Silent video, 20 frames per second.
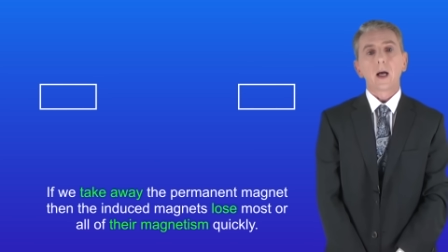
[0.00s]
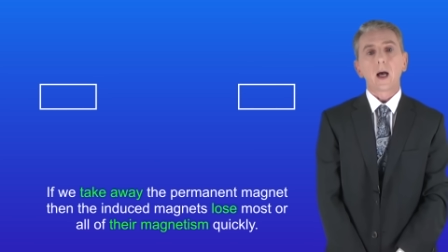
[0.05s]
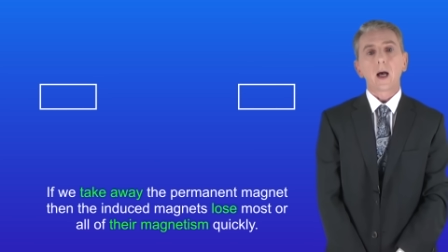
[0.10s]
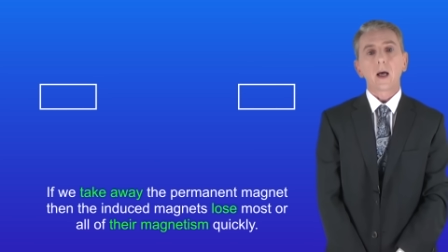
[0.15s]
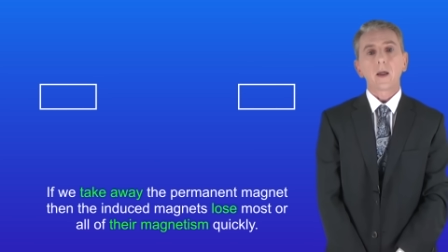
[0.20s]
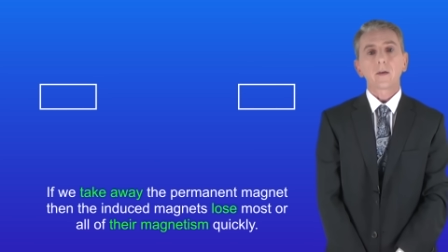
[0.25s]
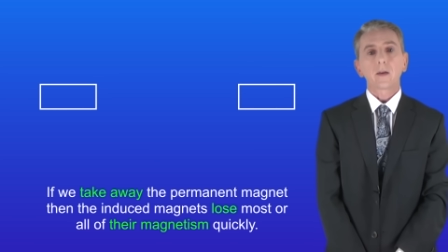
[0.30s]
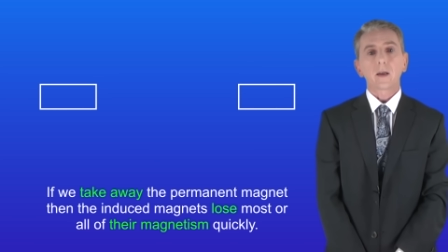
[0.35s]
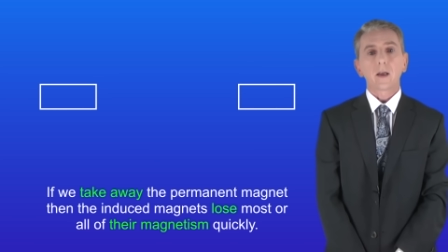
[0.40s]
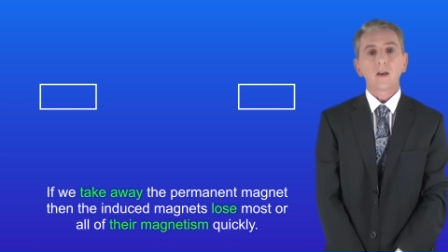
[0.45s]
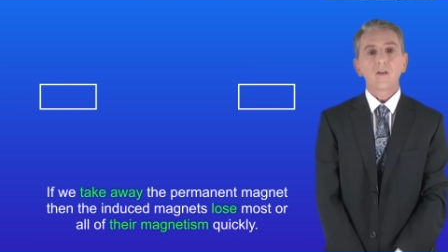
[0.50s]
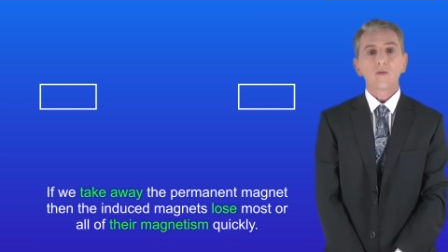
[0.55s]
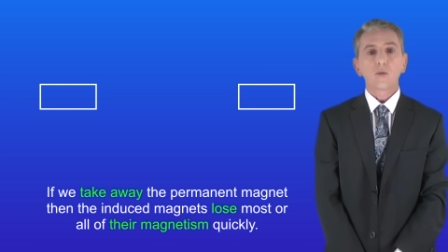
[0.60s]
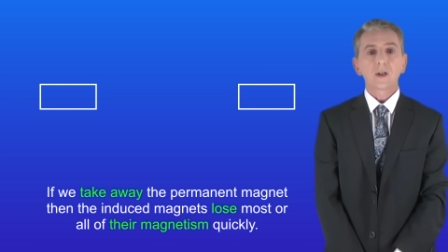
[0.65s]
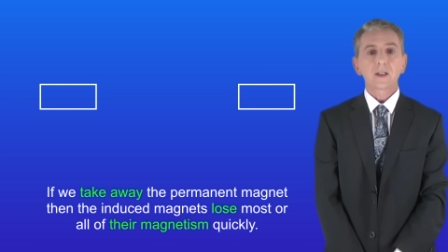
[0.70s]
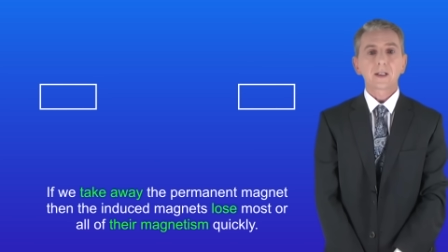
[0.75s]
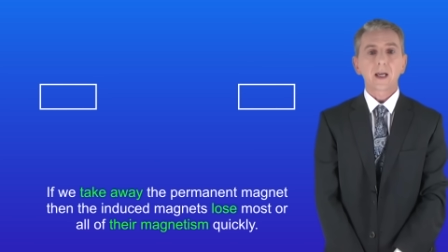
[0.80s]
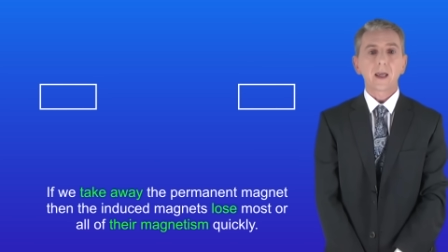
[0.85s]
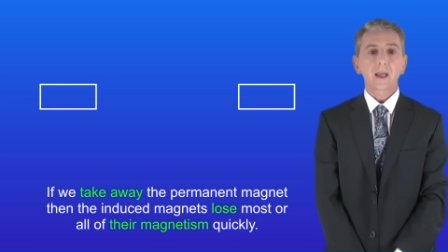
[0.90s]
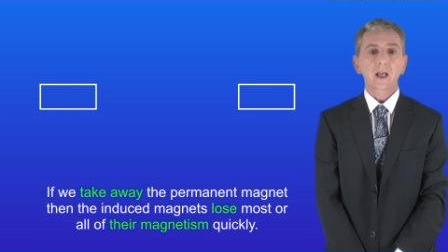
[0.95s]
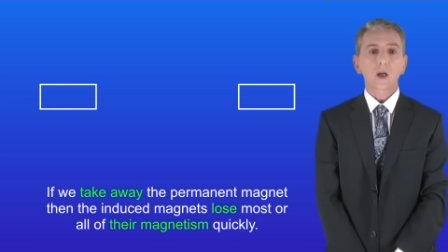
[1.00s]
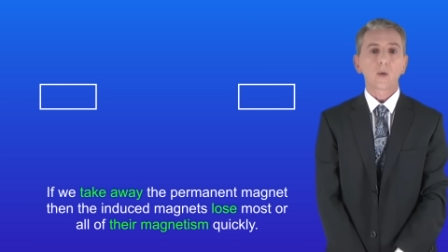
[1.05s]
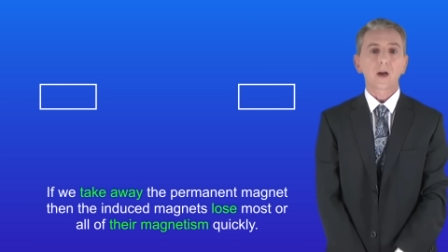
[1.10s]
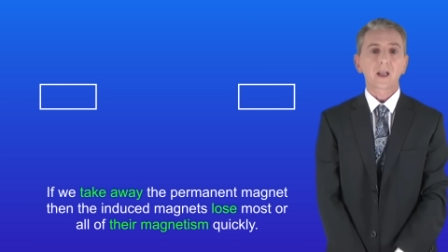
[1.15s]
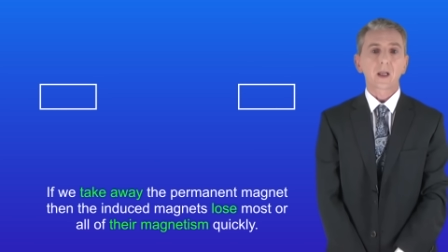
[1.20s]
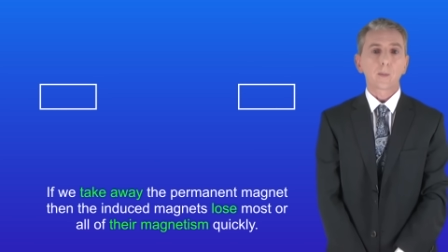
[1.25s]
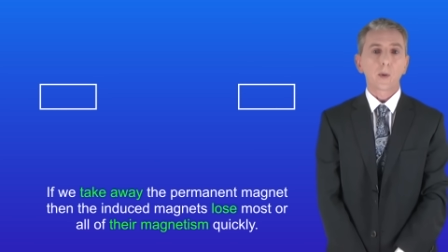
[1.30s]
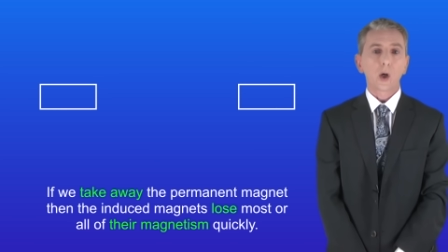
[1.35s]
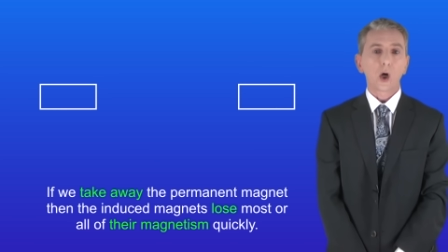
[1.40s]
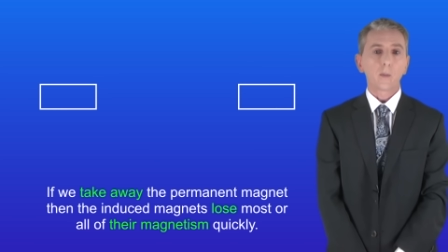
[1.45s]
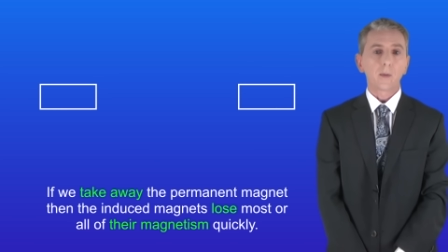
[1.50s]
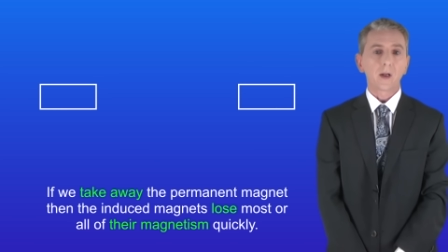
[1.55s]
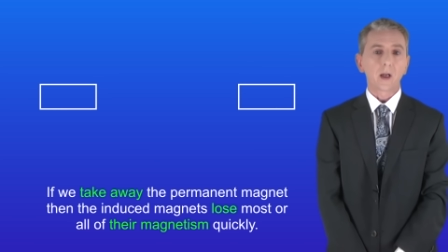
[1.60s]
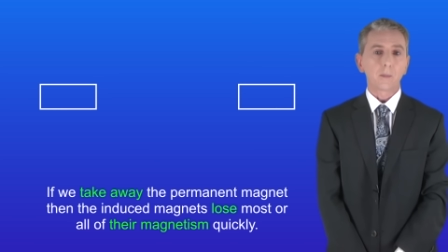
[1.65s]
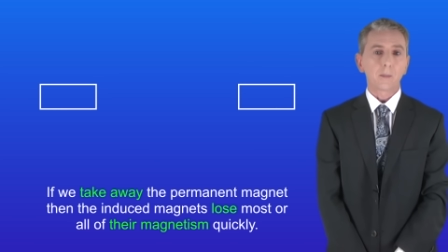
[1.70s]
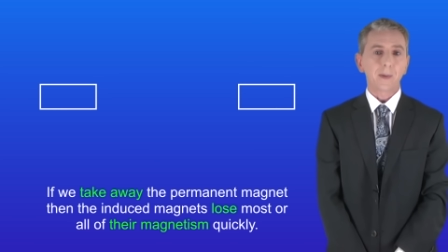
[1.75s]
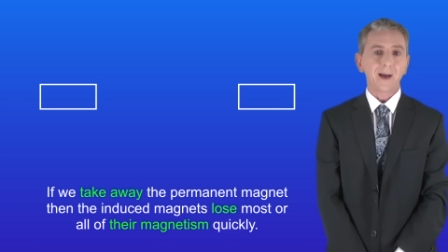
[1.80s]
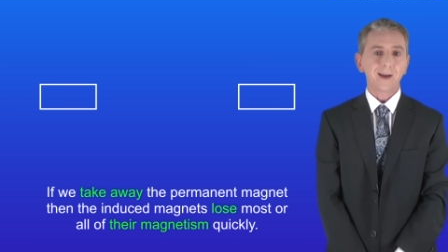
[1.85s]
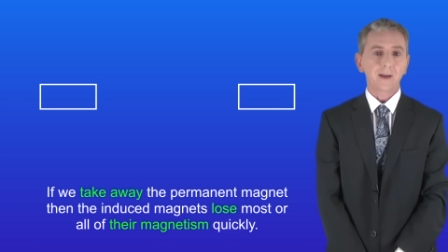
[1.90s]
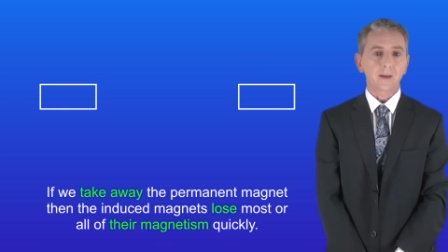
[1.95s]
And if we take away the permanent
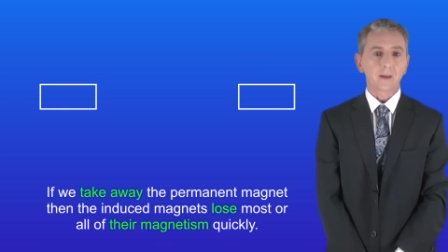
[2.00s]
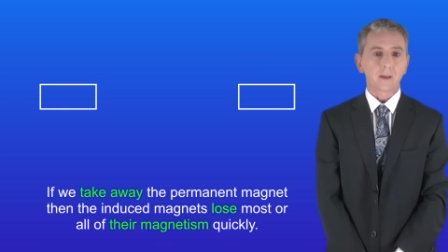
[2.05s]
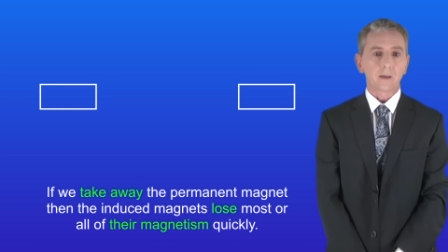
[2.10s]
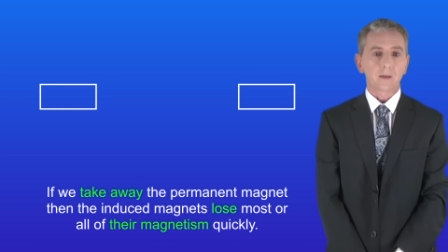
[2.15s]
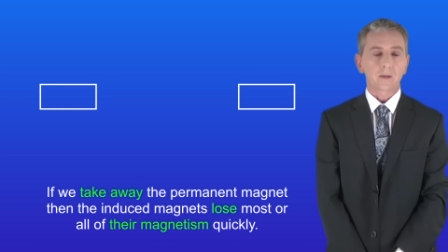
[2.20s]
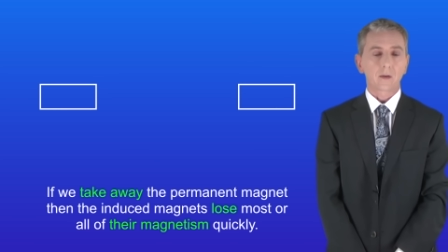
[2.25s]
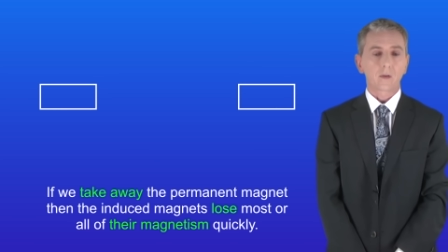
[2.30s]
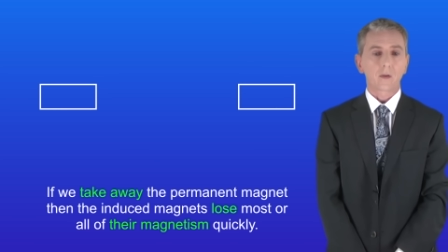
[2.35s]
magnet,